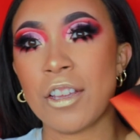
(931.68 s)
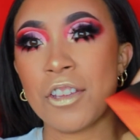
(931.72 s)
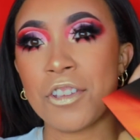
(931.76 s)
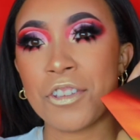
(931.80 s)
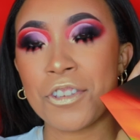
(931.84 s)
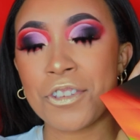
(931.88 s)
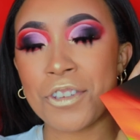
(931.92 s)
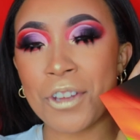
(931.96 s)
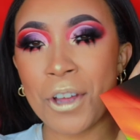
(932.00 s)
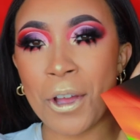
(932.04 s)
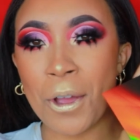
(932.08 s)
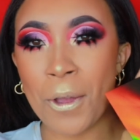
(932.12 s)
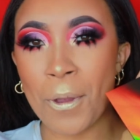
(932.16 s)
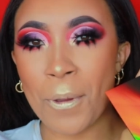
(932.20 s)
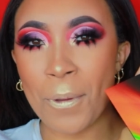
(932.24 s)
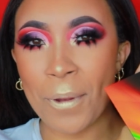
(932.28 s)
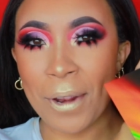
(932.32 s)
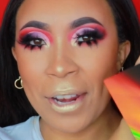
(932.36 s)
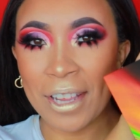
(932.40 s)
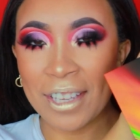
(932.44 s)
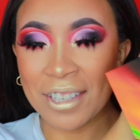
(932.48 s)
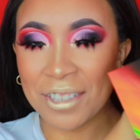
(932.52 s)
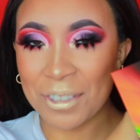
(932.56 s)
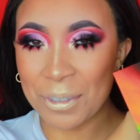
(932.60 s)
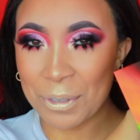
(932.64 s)
So
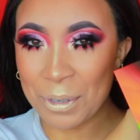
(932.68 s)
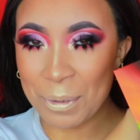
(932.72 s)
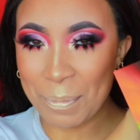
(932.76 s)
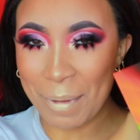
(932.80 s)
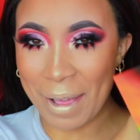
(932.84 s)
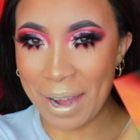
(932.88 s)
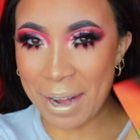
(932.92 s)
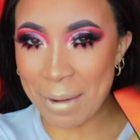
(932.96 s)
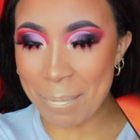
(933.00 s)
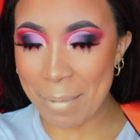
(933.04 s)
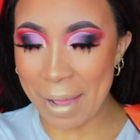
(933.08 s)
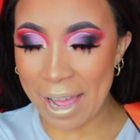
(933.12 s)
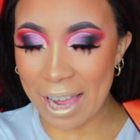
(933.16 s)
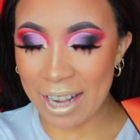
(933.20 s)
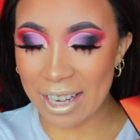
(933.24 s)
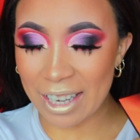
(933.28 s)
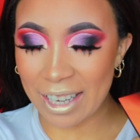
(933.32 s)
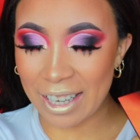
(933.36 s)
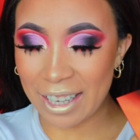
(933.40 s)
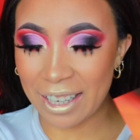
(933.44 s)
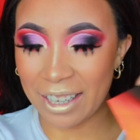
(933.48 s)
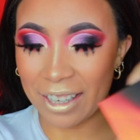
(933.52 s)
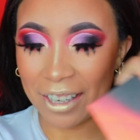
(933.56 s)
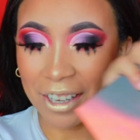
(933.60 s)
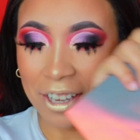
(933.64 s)
let's talk about the
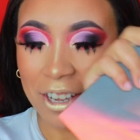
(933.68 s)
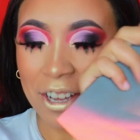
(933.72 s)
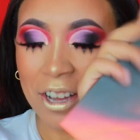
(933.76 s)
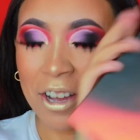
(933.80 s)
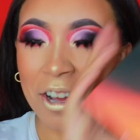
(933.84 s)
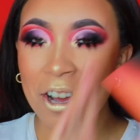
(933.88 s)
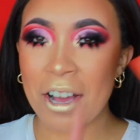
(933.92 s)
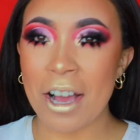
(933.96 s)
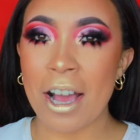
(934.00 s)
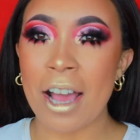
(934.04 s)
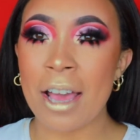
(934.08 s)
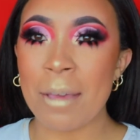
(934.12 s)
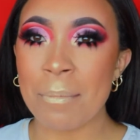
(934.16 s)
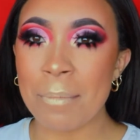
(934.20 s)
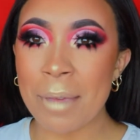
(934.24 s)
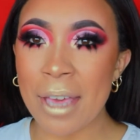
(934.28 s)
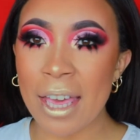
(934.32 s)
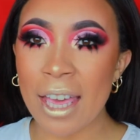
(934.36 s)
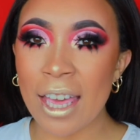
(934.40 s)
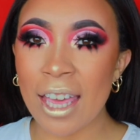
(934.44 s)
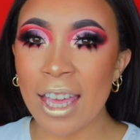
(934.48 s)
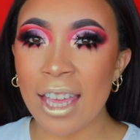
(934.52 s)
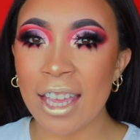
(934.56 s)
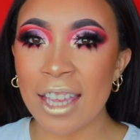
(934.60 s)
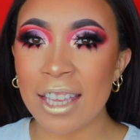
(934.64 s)
palette. I
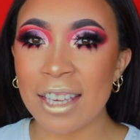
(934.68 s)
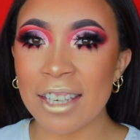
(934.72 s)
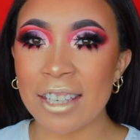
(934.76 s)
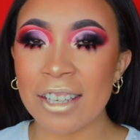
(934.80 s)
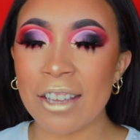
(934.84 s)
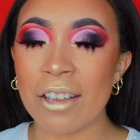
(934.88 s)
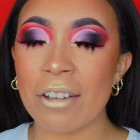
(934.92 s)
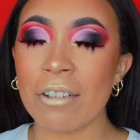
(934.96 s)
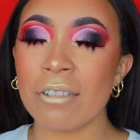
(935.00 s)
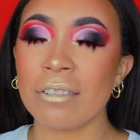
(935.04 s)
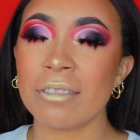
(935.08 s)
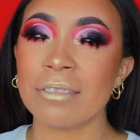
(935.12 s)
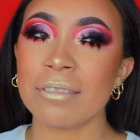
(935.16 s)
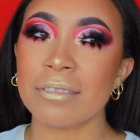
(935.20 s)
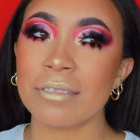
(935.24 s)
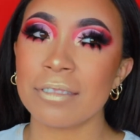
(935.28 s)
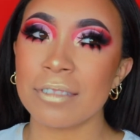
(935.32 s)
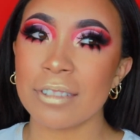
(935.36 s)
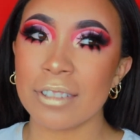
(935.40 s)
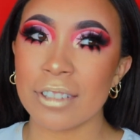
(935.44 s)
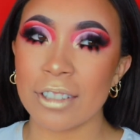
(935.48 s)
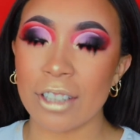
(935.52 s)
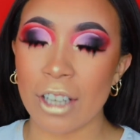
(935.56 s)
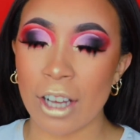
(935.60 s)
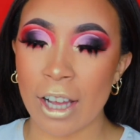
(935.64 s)
mean,
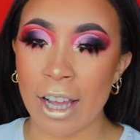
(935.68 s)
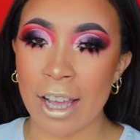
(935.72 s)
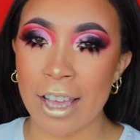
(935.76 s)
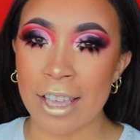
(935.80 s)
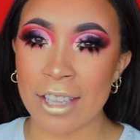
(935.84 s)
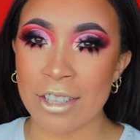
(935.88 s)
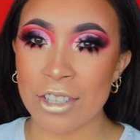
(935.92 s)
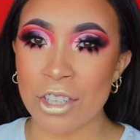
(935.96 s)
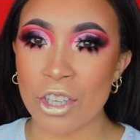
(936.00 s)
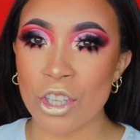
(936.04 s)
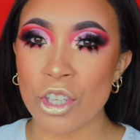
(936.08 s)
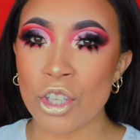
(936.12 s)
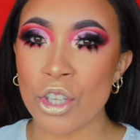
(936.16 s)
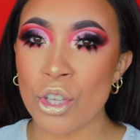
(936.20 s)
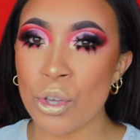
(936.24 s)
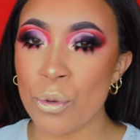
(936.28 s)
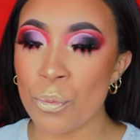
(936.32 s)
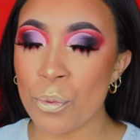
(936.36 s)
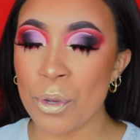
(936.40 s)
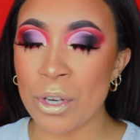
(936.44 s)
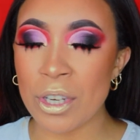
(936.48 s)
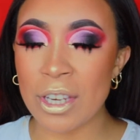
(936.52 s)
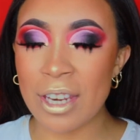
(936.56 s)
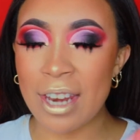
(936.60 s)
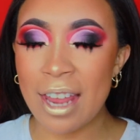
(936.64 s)
guys, you
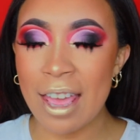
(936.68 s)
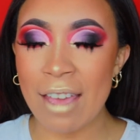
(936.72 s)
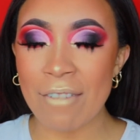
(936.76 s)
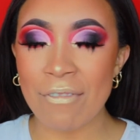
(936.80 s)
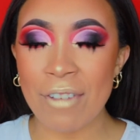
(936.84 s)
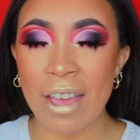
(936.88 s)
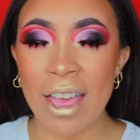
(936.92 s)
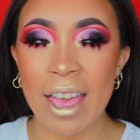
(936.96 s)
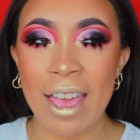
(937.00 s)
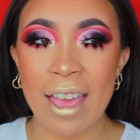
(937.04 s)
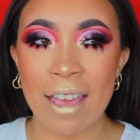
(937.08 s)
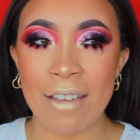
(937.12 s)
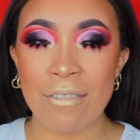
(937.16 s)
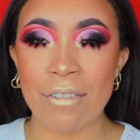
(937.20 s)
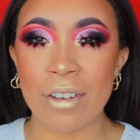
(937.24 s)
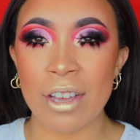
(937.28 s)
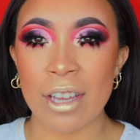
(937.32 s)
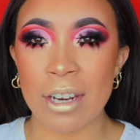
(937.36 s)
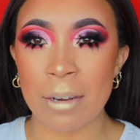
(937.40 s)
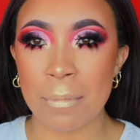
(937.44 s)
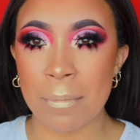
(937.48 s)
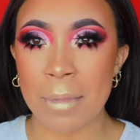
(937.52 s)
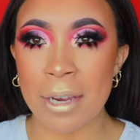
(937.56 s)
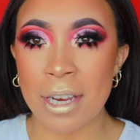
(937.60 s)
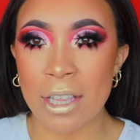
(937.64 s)
would never ever
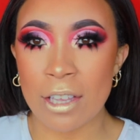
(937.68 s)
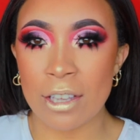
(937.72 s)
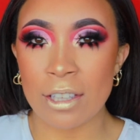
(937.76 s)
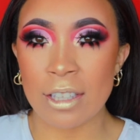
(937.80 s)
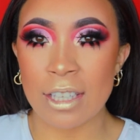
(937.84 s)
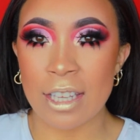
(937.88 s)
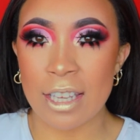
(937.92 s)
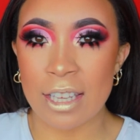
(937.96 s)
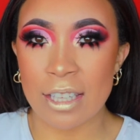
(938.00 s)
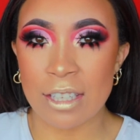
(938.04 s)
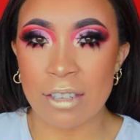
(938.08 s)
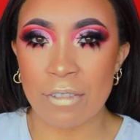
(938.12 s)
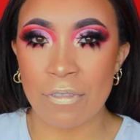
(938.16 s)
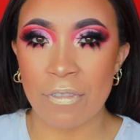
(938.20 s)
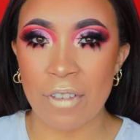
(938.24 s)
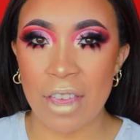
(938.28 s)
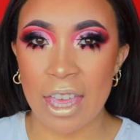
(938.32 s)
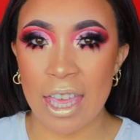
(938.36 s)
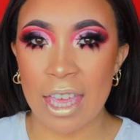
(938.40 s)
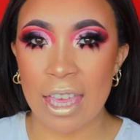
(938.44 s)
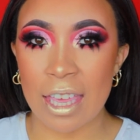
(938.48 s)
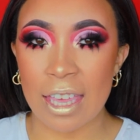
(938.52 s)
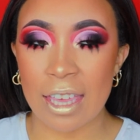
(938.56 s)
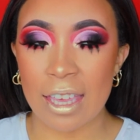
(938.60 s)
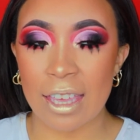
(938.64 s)
in a million years
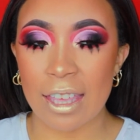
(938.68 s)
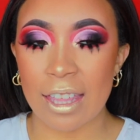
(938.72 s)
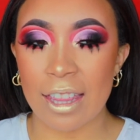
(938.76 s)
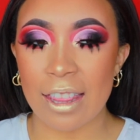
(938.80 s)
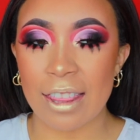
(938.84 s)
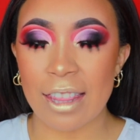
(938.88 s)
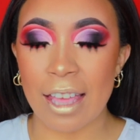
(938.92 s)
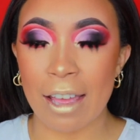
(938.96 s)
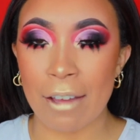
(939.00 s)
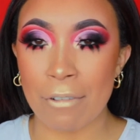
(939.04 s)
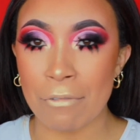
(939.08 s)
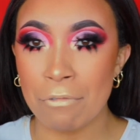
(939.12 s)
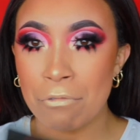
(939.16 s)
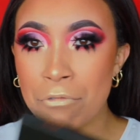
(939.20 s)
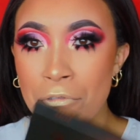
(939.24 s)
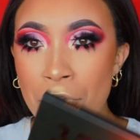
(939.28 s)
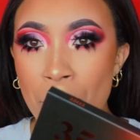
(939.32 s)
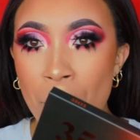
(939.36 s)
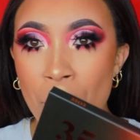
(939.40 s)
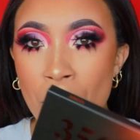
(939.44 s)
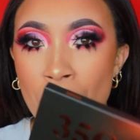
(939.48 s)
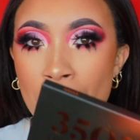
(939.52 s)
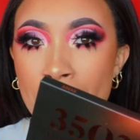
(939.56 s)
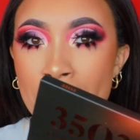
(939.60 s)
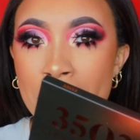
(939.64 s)
think that
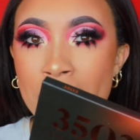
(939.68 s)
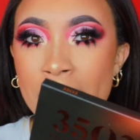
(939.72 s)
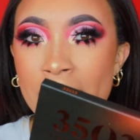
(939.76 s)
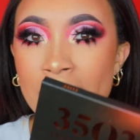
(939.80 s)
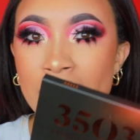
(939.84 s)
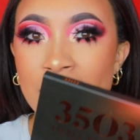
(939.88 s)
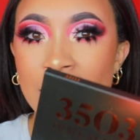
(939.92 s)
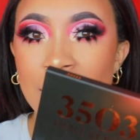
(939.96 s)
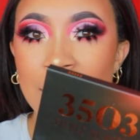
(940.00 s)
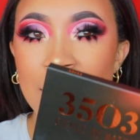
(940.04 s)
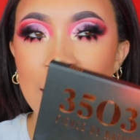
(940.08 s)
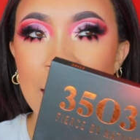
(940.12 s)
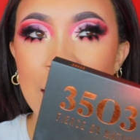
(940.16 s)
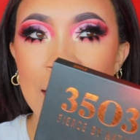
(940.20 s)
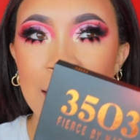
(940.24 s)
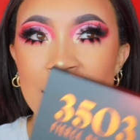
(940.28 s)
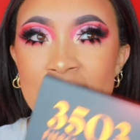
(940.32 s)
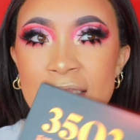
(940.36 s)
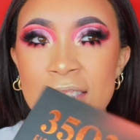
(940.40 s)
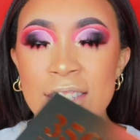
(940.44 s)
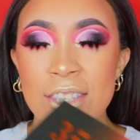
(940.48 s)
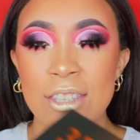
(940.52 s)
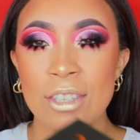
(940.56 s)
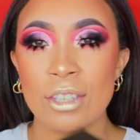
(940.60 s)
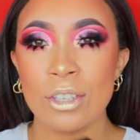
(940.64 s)
from
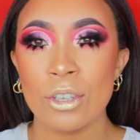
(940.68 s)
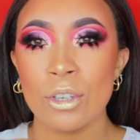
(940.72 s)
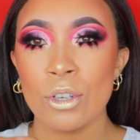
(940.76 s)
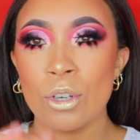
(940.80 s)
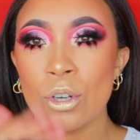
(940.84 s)
this